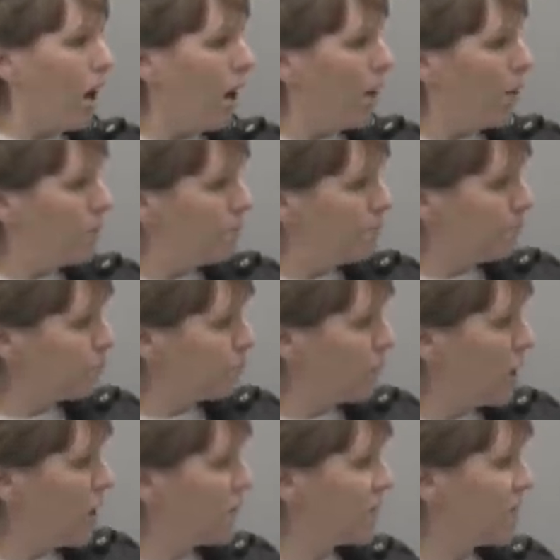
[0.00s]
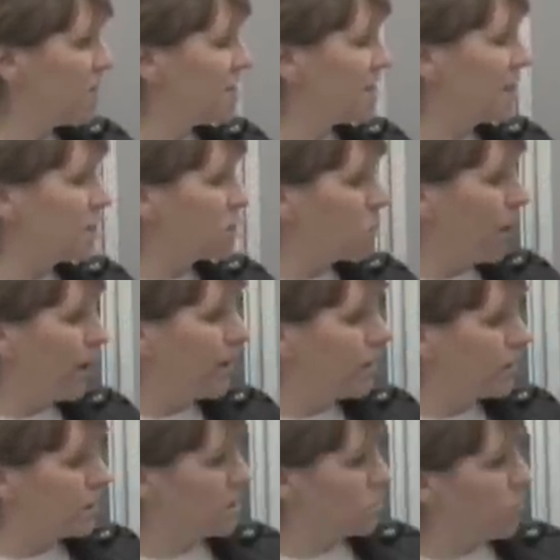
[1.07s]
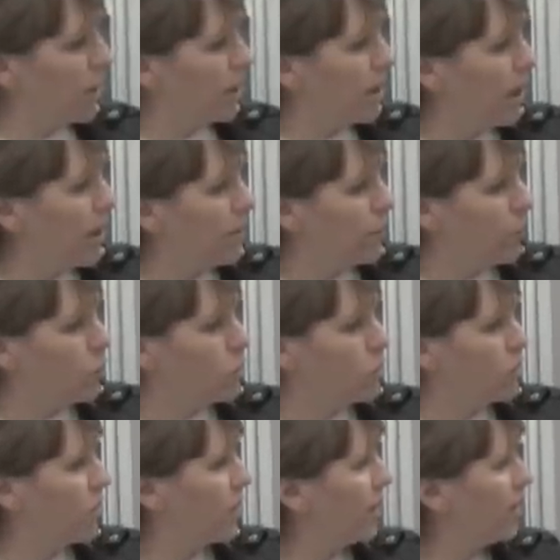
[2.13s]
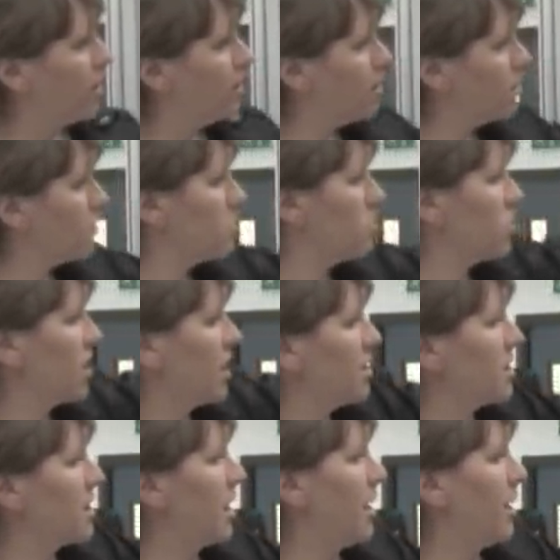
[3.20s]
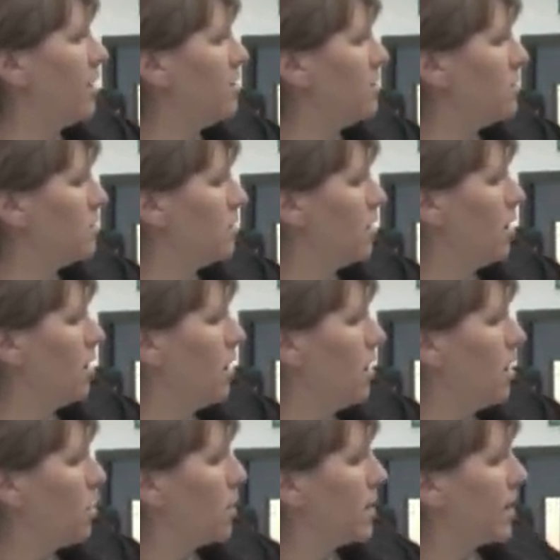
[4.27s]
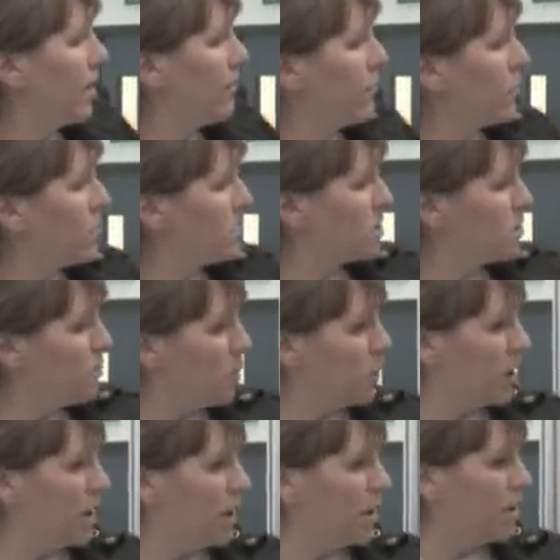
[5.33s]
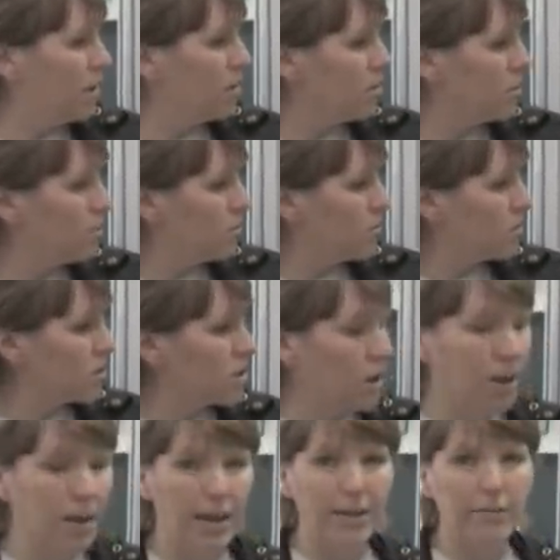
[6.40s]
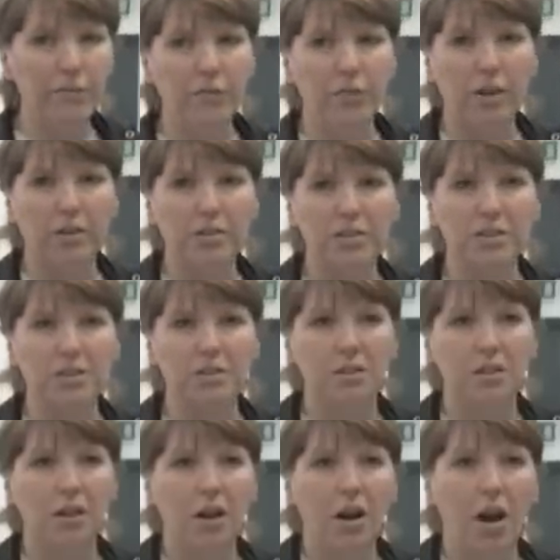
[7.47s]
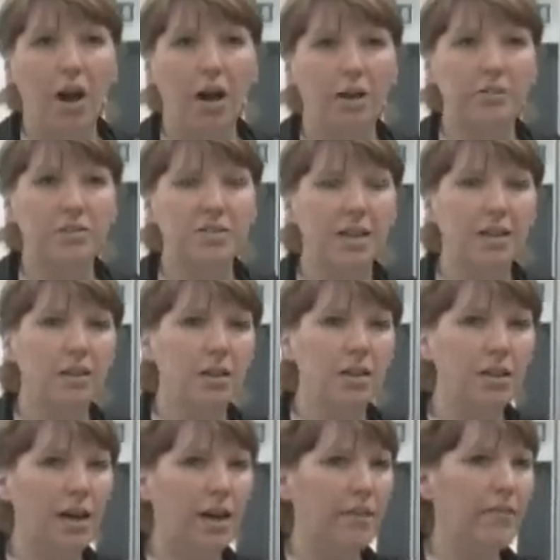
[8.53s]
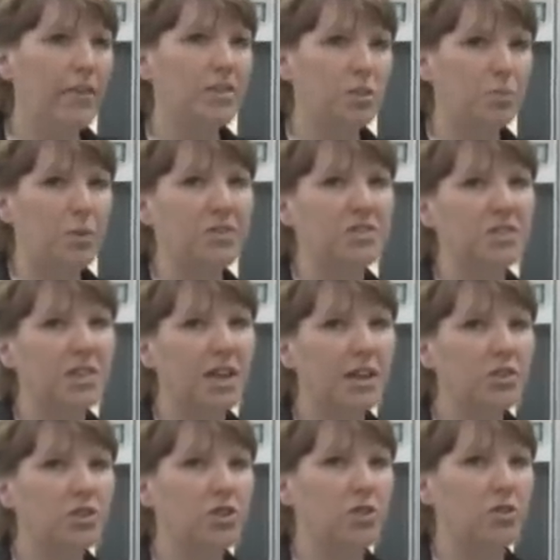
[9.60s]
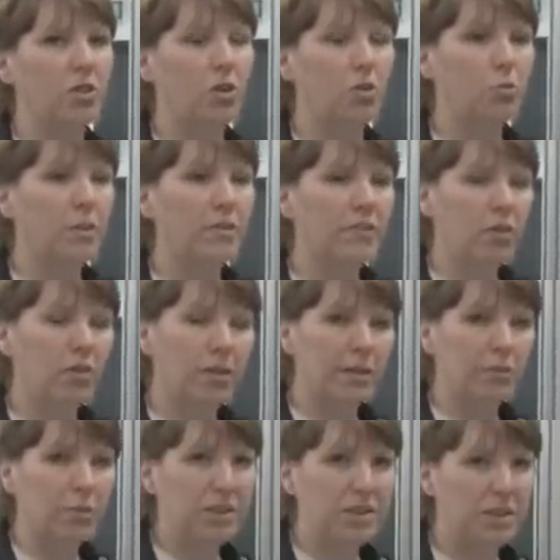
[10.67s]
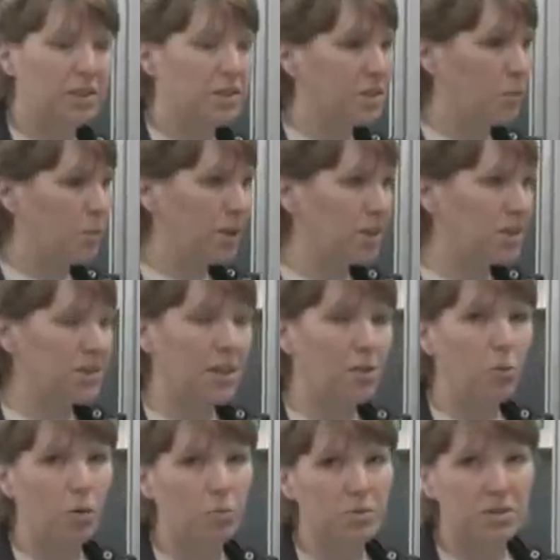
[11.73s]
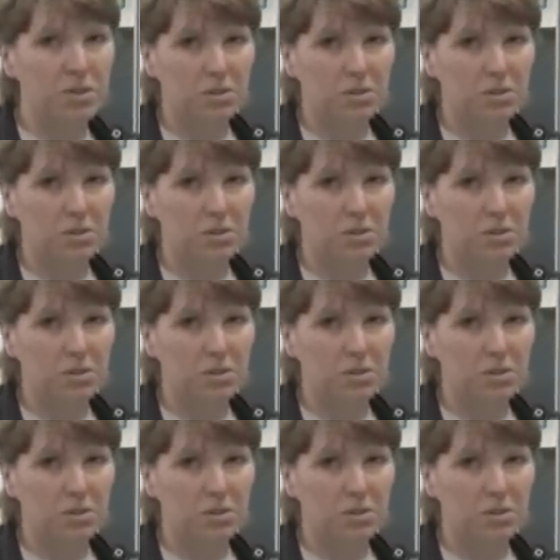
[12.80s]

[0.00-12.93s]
After the 6 weeks, we gave all the sheets here, we gave them to Mookie to collate for us, and then he gave us a presentation along with Colleen Whittaker so we could see what